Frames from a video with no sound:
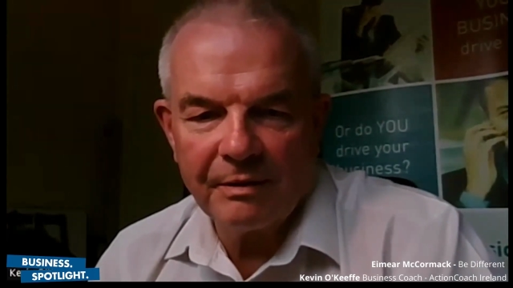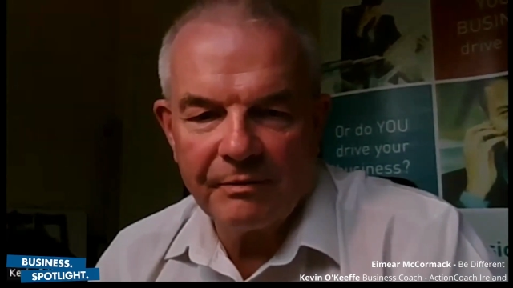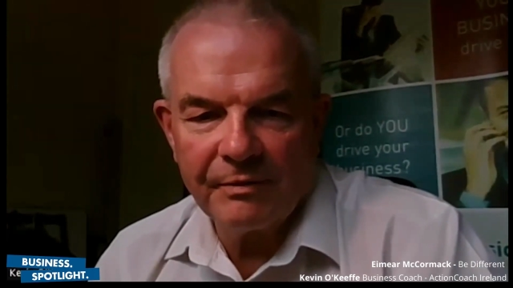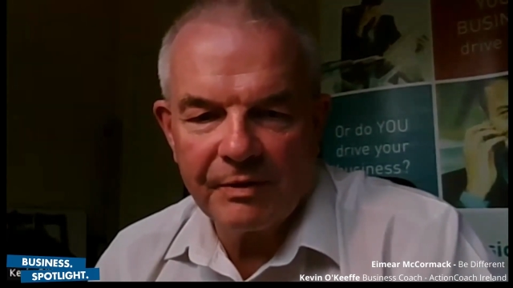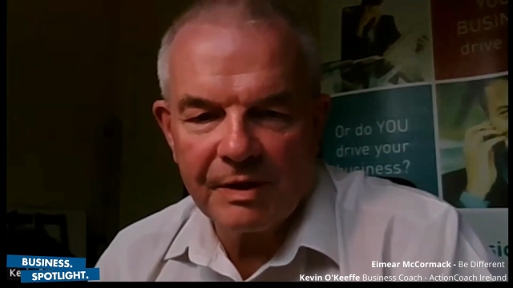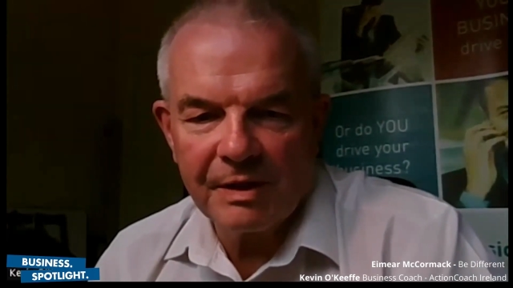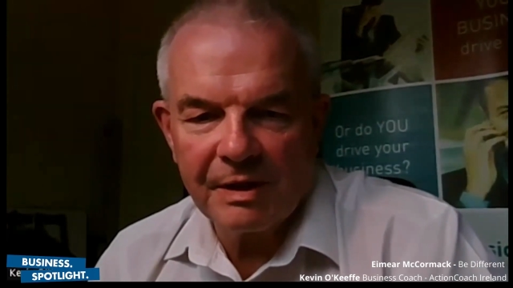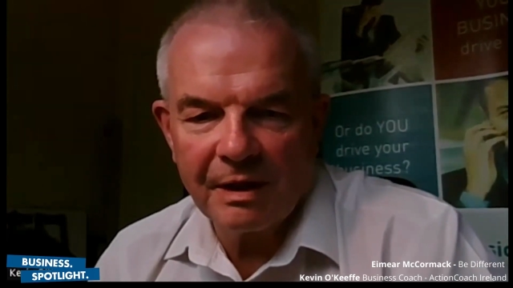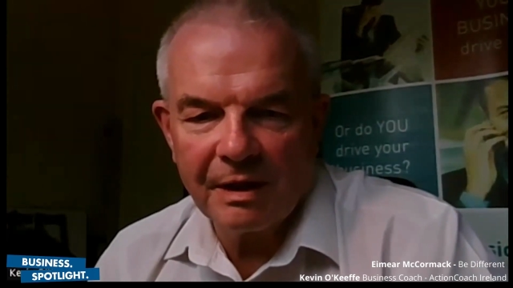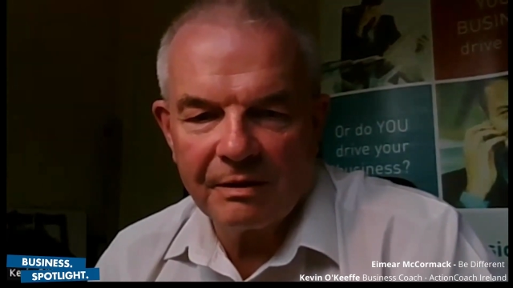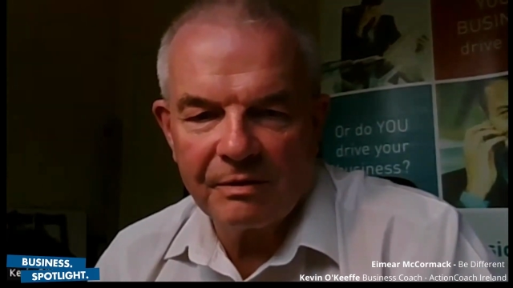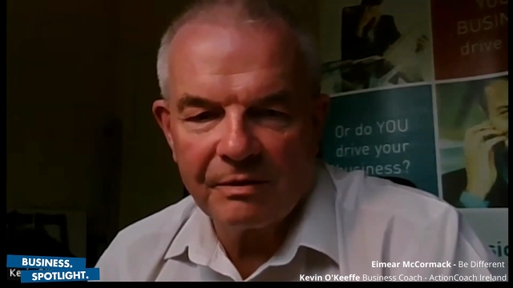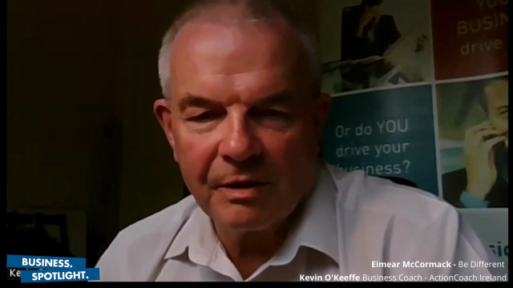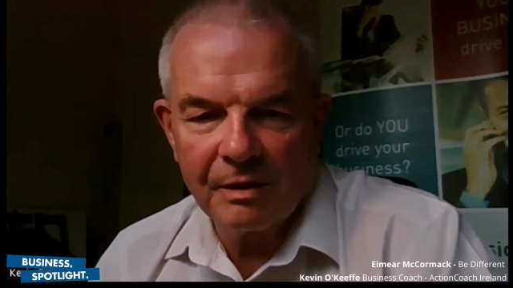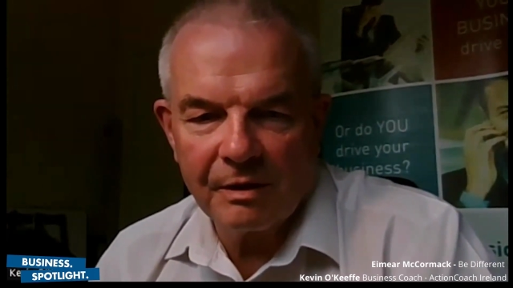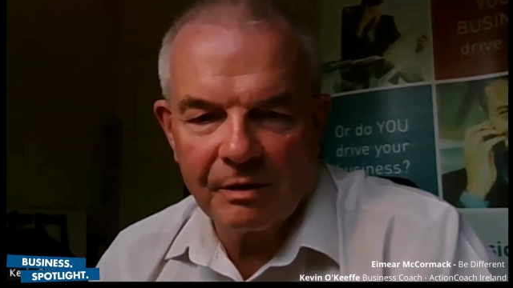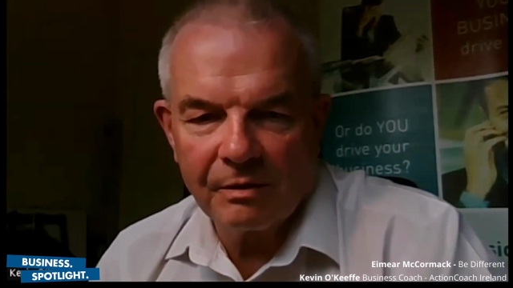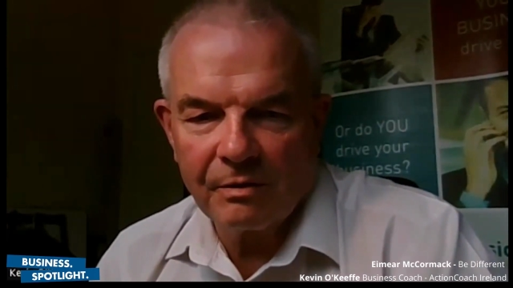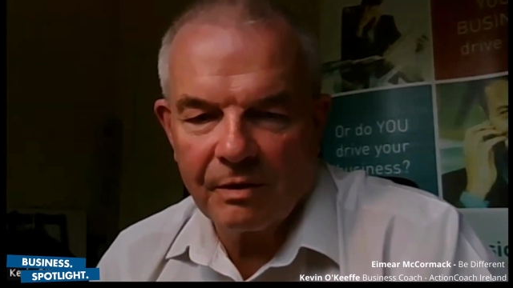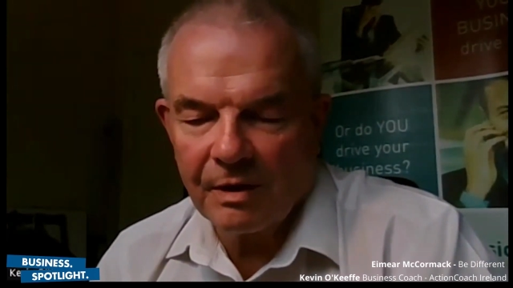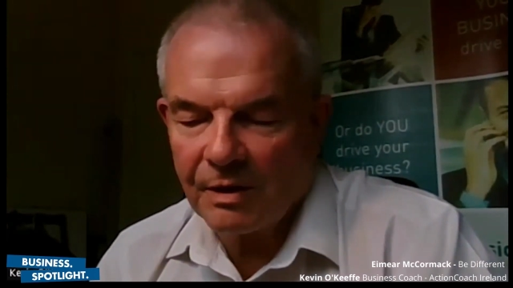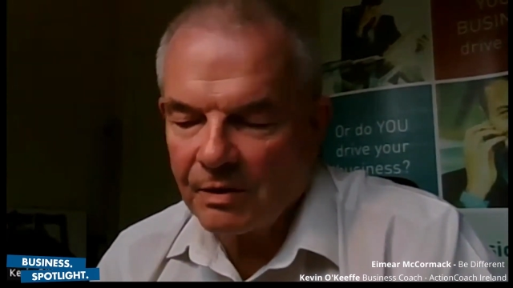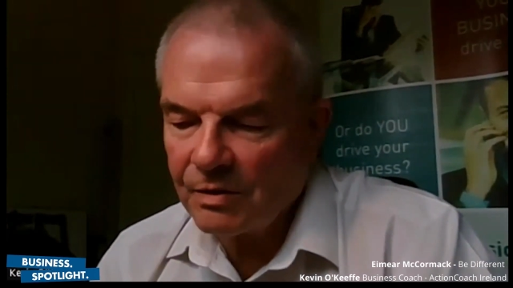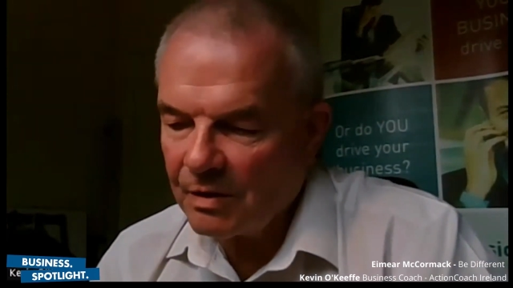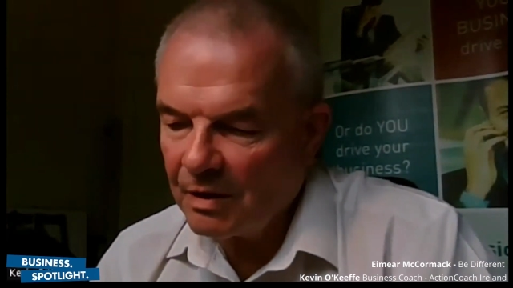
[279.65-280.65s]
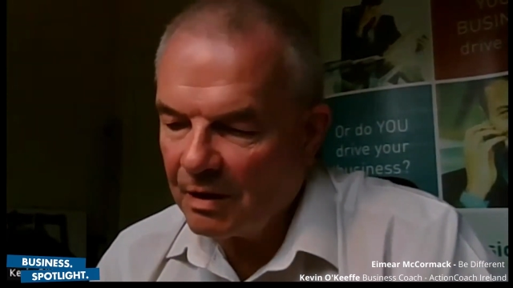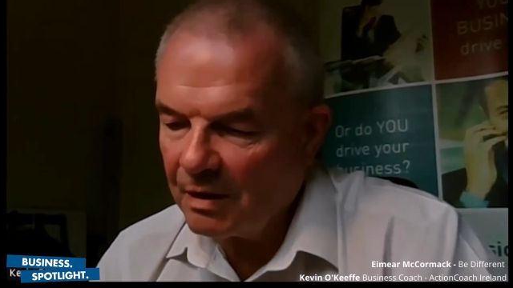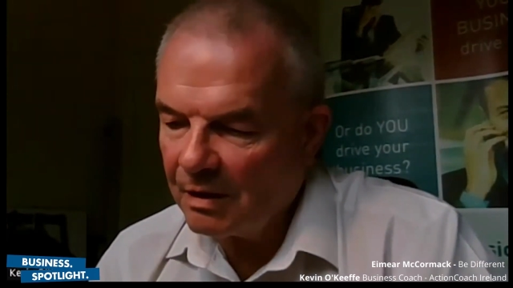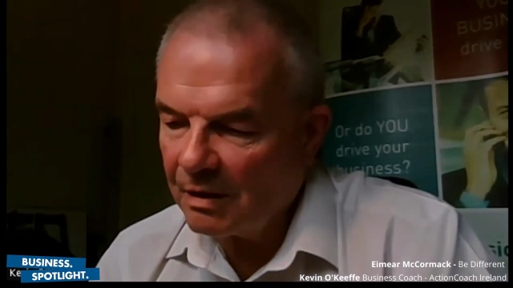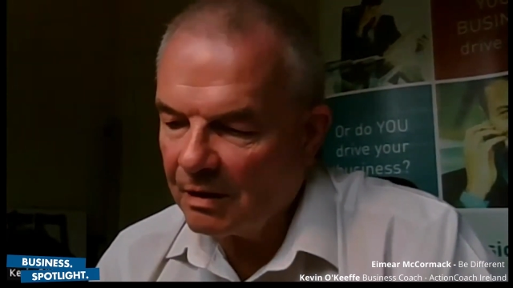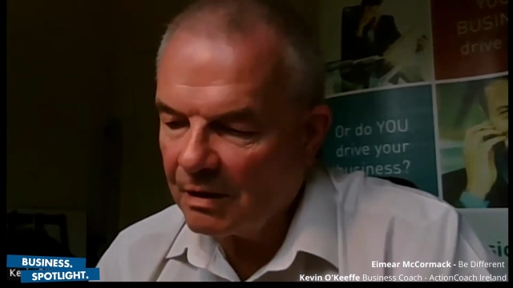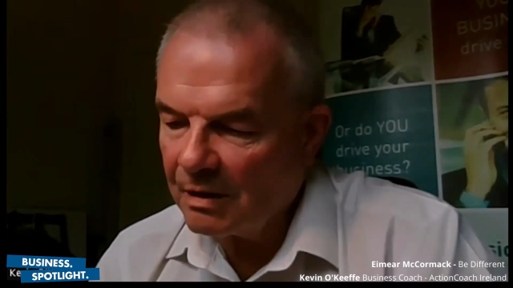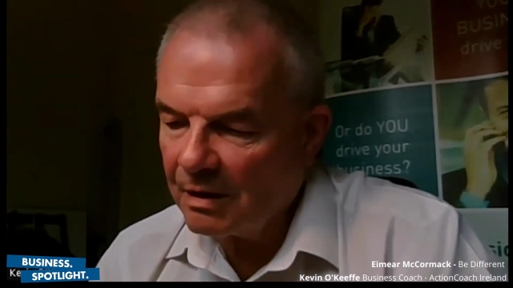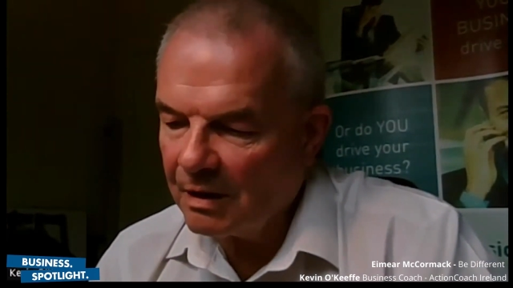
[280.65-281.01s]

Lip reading: Obviously, I see it across all our